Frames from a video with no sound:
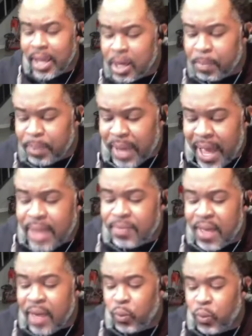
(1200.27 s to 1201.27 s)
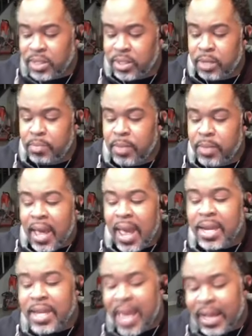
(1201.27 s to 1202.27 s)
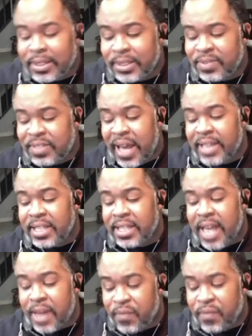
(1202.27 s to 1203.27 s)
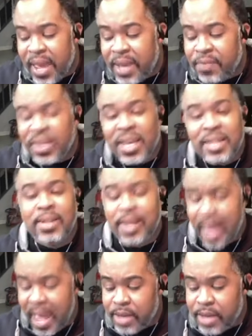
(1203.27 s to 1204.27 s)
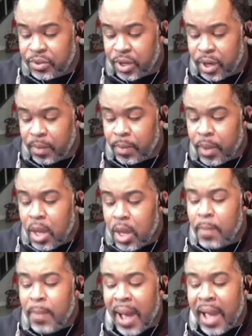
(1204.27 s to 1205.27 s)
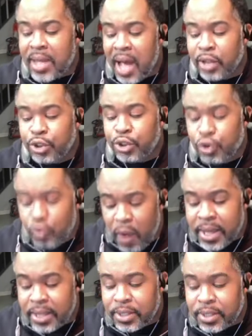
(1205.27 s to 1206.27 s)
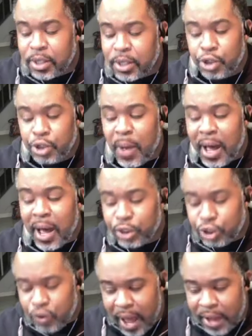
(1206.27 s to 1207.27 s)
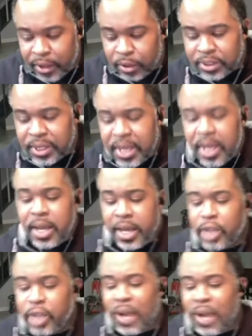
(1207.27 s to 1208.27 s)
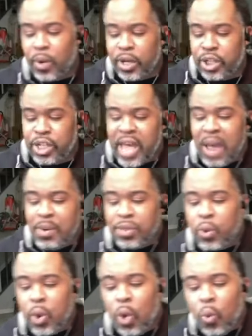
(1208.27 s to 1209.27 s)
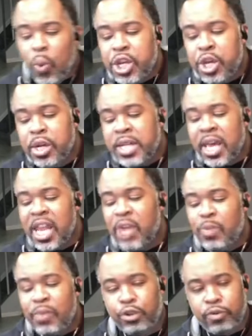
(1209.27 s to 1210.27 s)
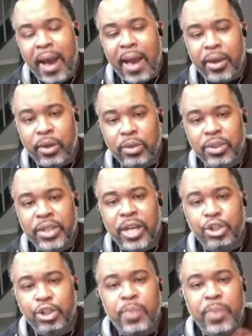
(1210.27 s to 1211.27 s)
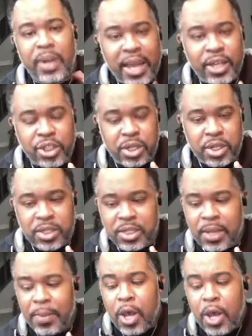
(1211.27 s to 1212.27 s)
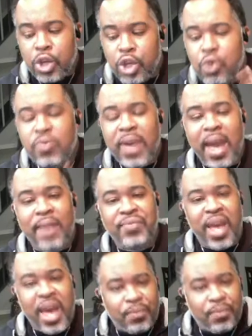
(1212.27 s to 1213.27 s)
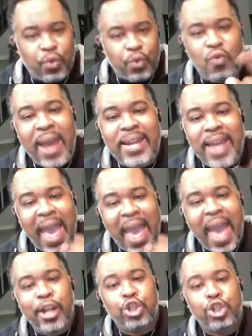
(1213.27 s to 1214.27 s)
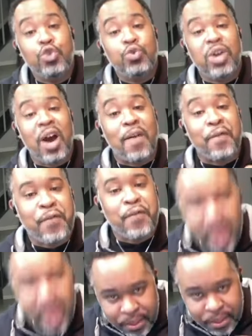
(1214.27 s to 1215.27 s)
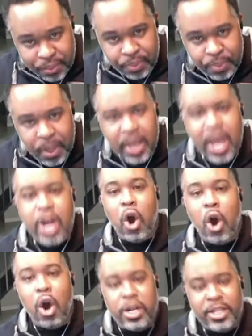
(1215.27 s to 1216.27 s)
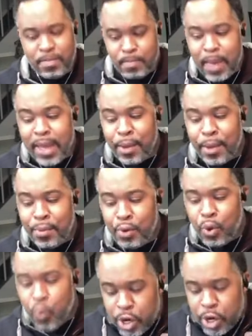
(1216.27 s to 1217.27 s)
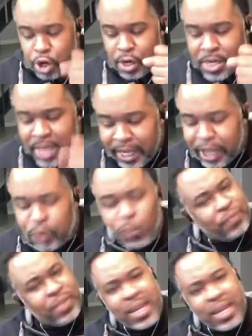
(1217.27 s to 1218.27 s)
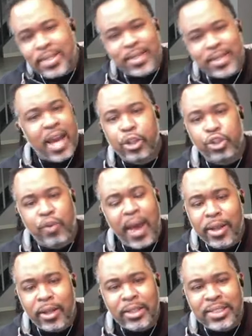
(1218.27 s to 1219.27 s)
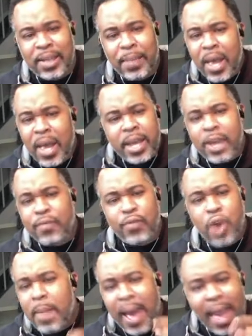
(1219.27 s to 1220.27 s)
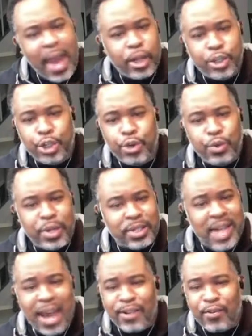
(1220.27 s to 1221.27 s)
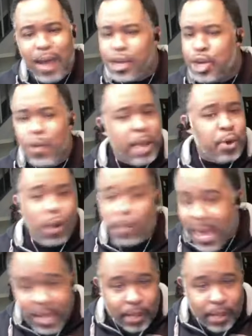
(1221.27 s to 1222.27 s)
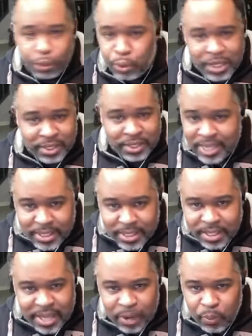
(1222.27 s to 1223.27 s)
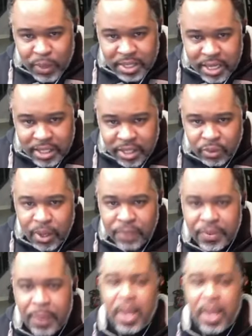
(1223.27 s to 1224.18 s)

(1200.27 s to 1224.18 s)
applying that wisdom and in exercising that faith is the answer by God's grace to our trials. Here's what I want to share with you. When you're dealing with trials and tribulations, you have to have the right attitude of faith in order to make it through. When you're dealing with these kind of trials, uh, if your attitude is not right, you ain't going to make it through this season that we're dealing with. Uh,